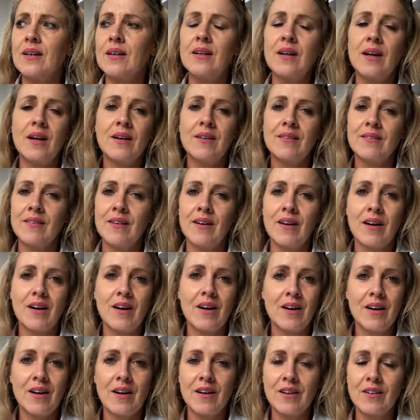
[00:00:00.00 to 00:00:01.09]
yeah,
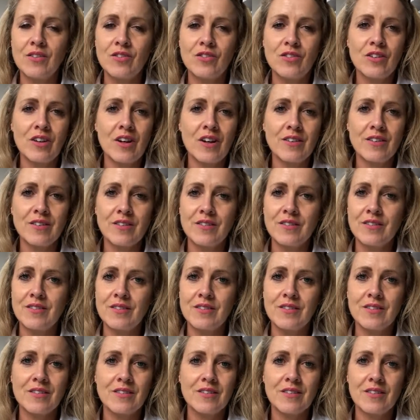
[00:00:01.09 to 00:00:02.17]
just
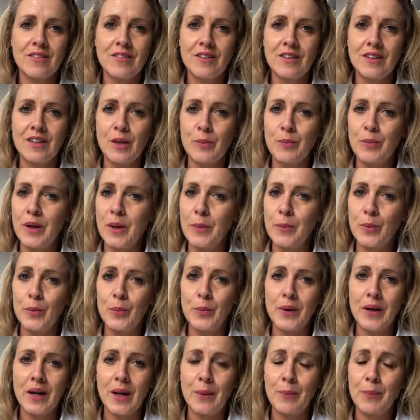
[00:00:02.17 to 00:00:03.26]
let people
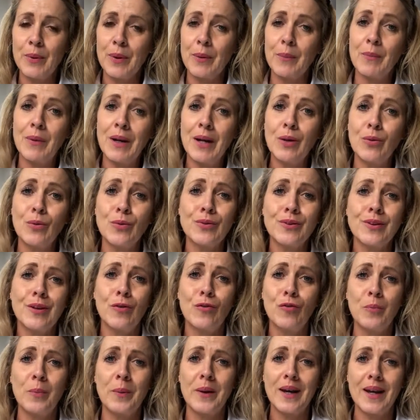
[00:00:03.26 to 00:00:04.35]
be, but let
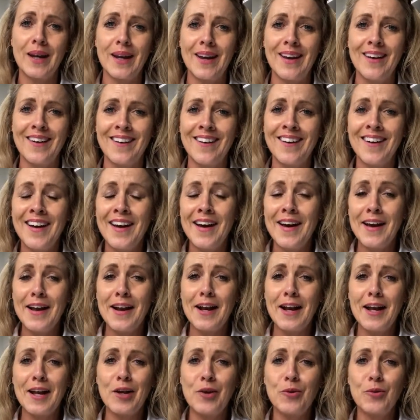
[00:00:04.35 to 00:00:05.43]
yourself be.
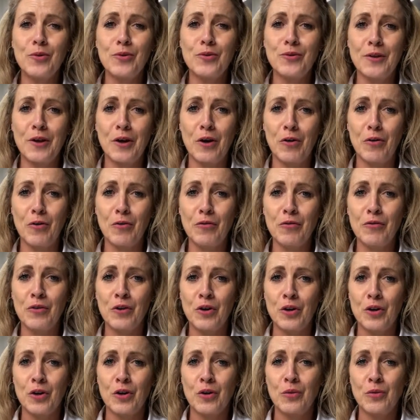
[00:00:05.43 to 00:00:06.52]
Let yourself
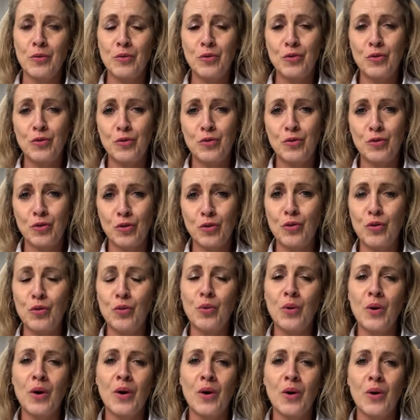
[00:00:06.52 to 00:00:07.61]

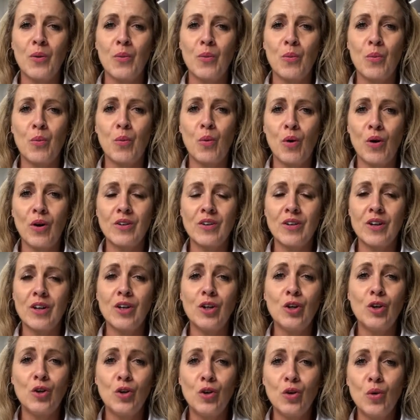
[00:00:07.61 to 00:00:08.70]
do what
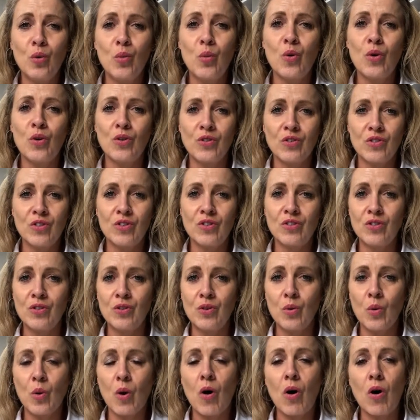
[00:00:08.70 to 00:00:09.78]
you want to
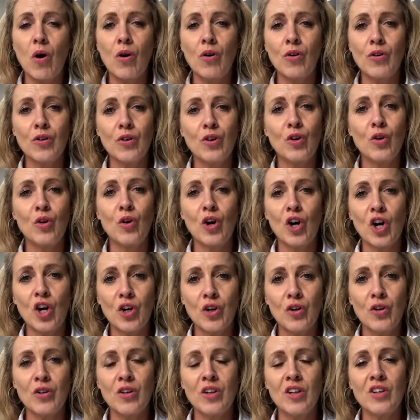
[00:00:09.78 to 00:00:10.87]
do, honor your
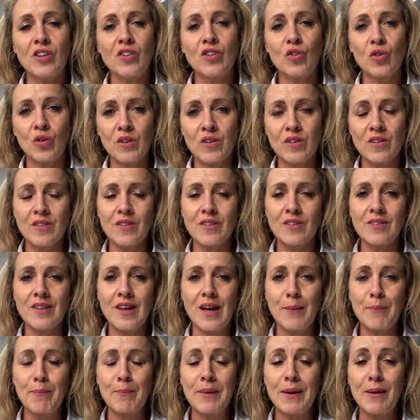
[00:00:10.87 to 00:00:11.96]
own choices,
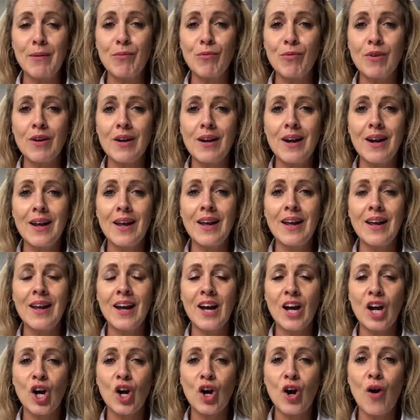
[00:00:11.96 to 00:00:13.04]
and be really
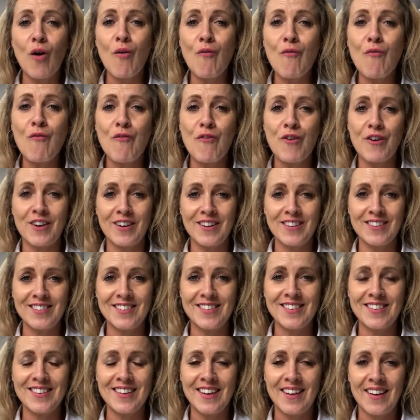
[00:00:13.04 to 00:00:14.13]

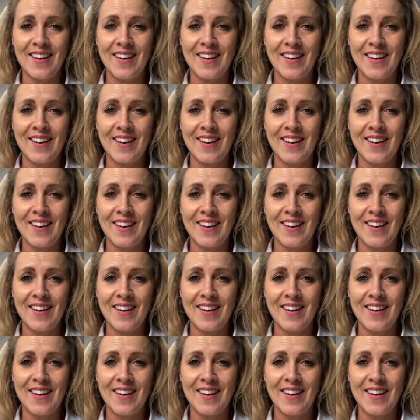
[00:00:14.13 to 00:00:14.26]
confident